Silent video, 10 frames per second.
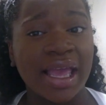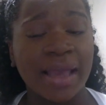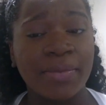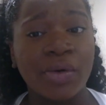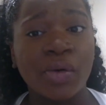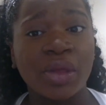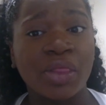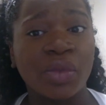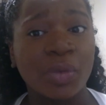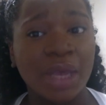It broke in
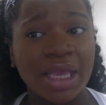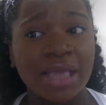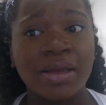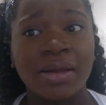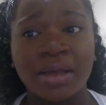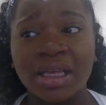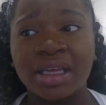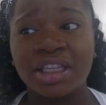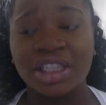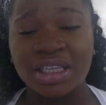three
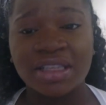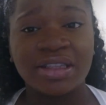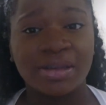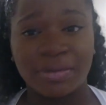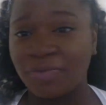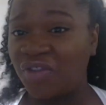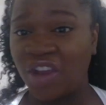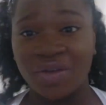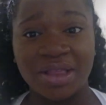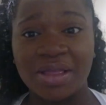gushes.
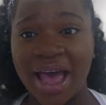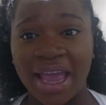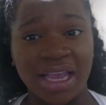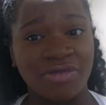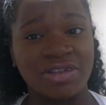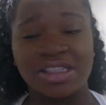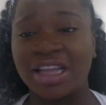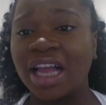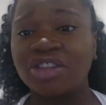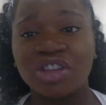very light. It was
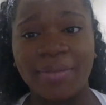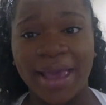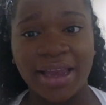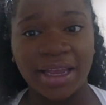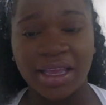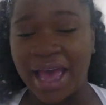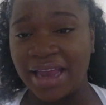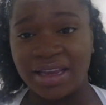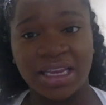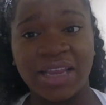not traumatic.
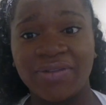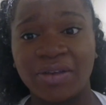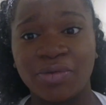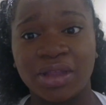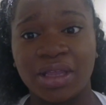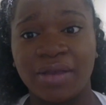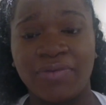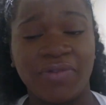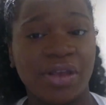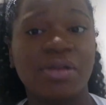I didn't even really
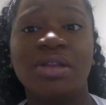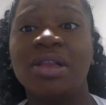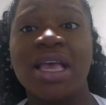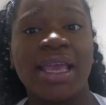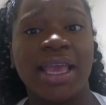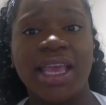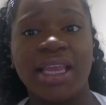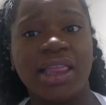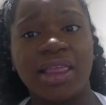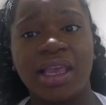feel
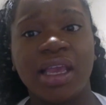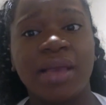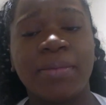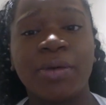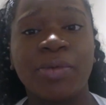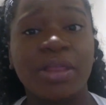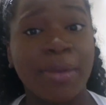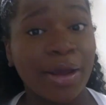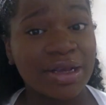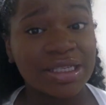anything. But with
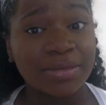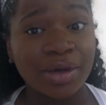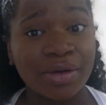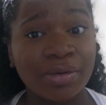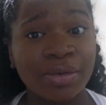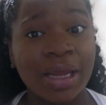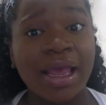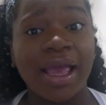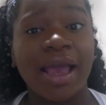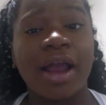Mary Simone,
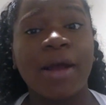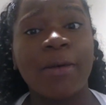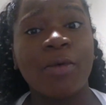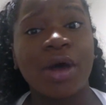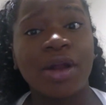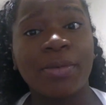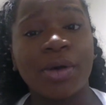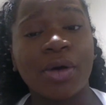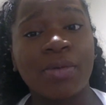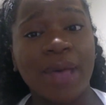her water broke.